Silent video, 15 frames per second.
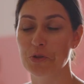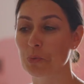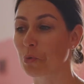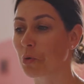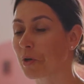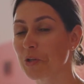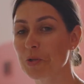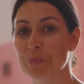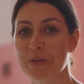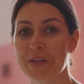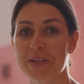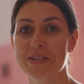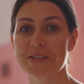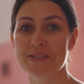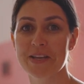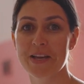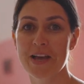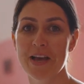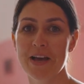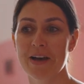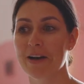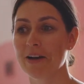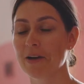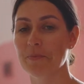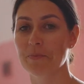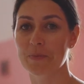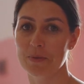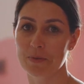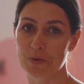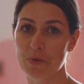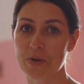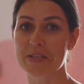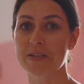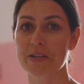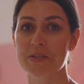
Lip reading: in the world, because US